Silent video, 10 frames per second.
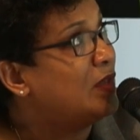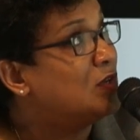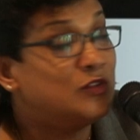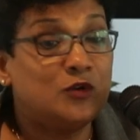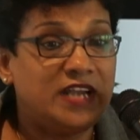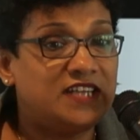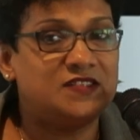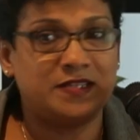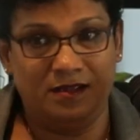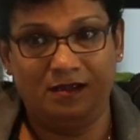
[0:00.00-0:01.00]
So
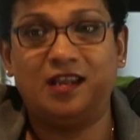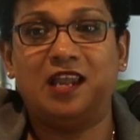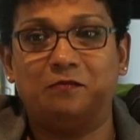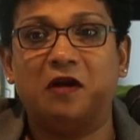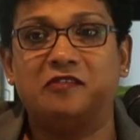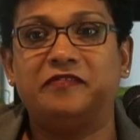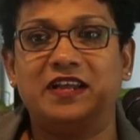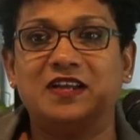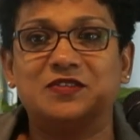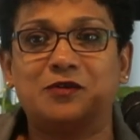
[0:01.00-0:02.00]
let's keep our
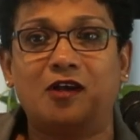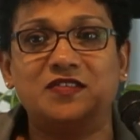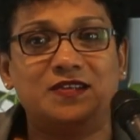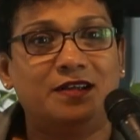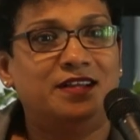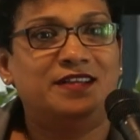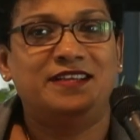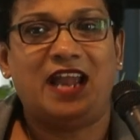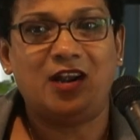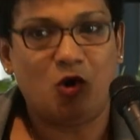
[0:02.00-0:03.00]
fingers crossed
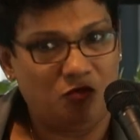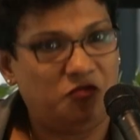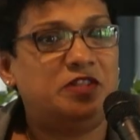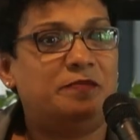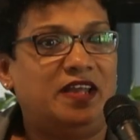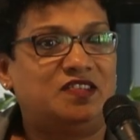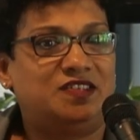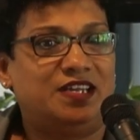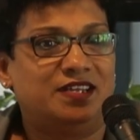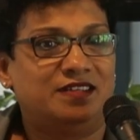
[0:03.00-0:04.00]
and hope for the
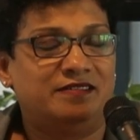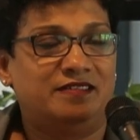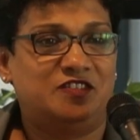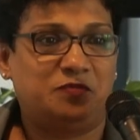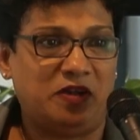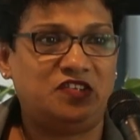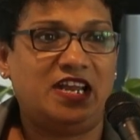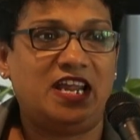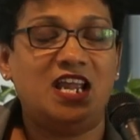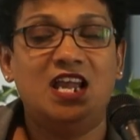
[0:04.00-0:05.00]
best.
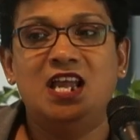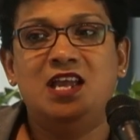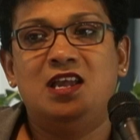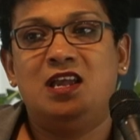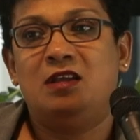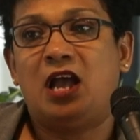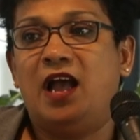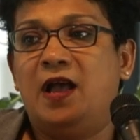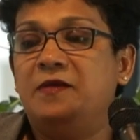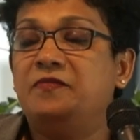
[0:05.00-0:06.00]
Especially,
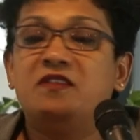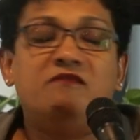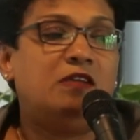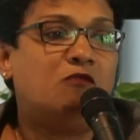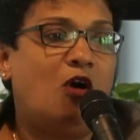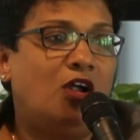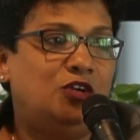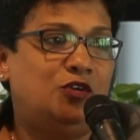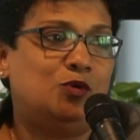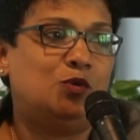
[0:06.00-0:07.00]
we
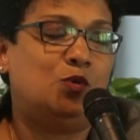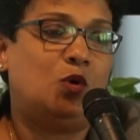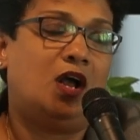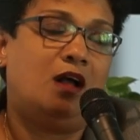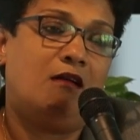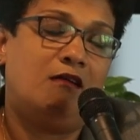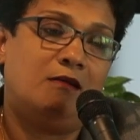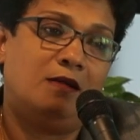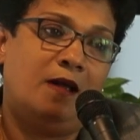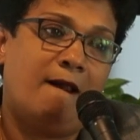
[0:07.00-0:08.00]
want to
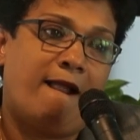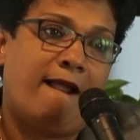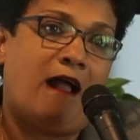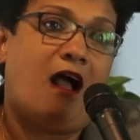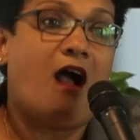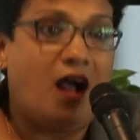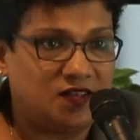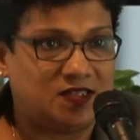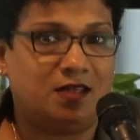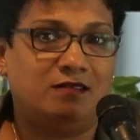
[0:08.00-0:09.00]

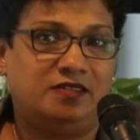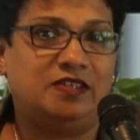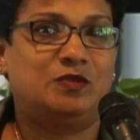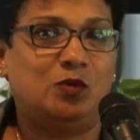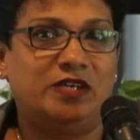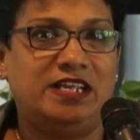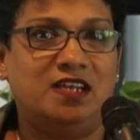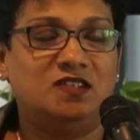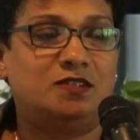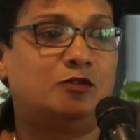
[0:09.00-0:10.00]
ask this
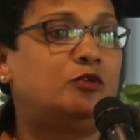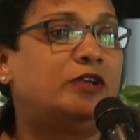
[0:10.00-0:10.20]
audience to